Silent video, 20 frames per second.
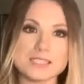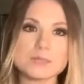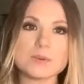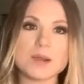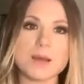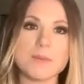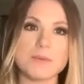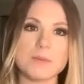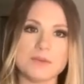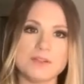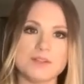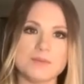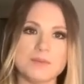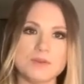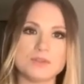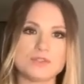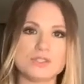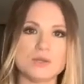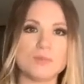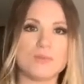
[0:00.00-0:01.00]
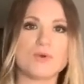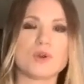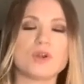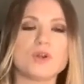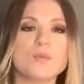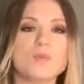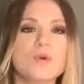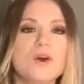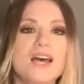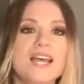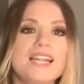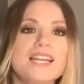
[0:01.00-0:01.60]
it's probably the most important